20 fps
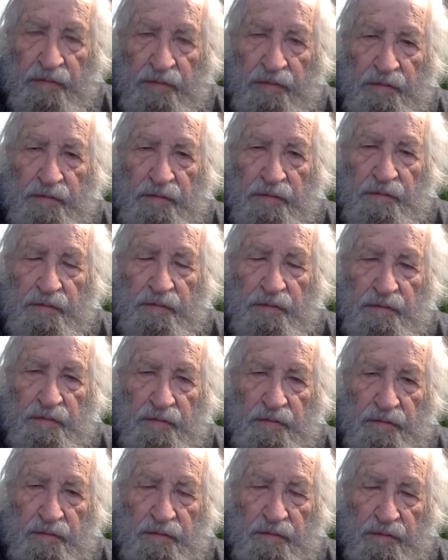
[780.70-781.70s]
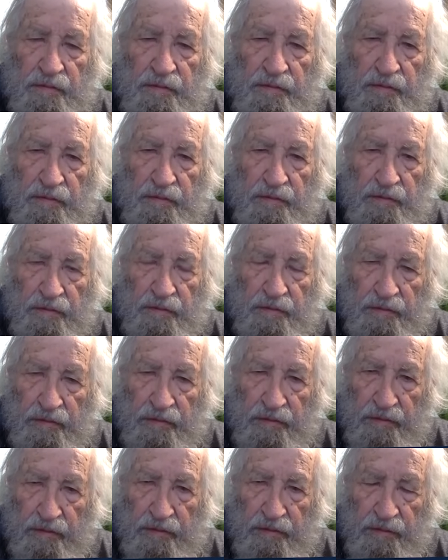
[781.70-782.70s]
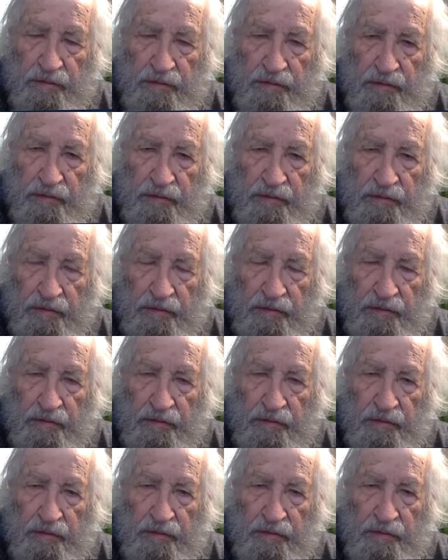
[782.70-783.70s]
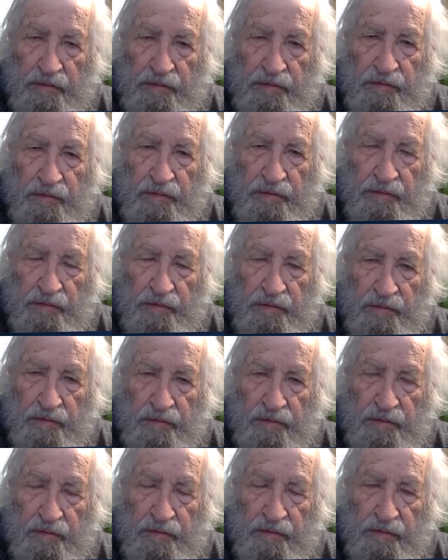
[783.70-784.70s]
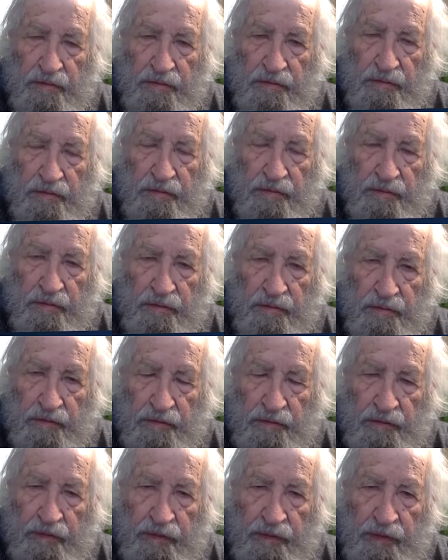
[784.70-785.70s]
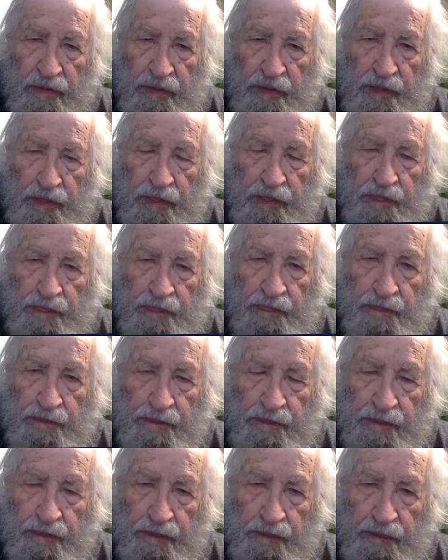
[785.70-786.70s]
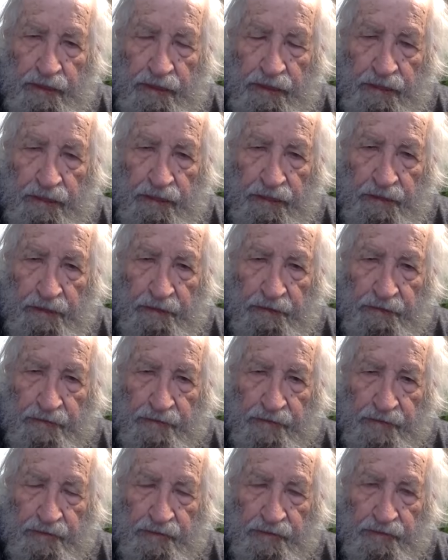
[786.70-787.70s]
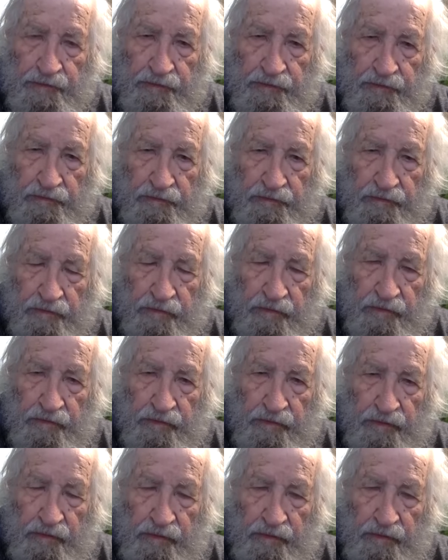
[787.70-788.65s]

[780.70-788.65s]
No words are spoken by the person on screen.